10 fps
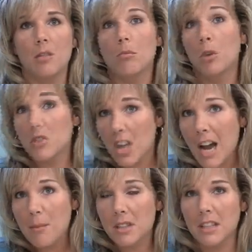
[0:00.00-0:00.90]
Most
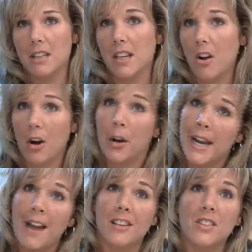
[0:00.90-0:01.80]
commonly, the R A
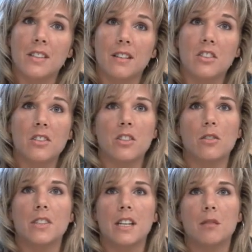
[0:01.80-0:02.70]
S is
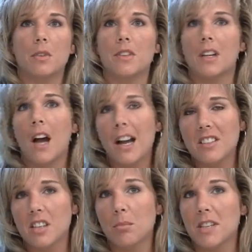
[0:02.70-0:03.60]
associated with the
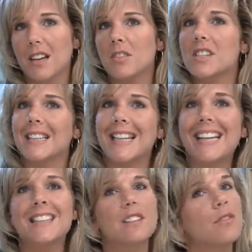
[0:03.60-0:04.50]
concept of
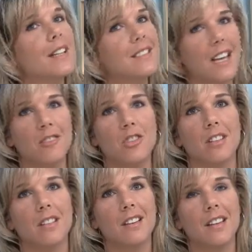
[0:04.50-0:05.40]
selective
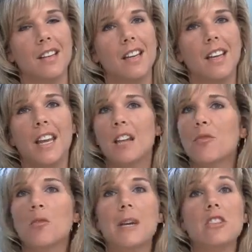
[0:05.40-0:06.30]
attention.
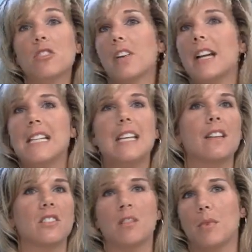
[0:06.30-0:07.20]
Information or
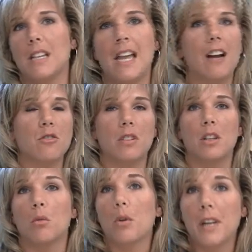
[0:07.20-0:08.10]
ideas that we
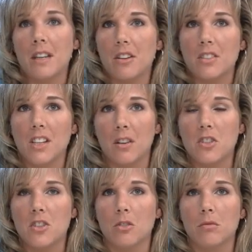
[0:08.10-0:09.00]
naturally orient
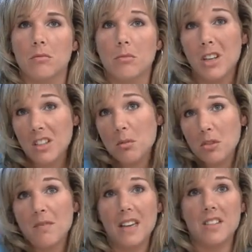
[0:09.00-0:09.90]
ourselves to because we're
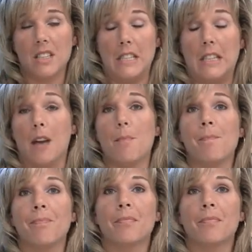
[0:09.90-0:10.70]
invested in them.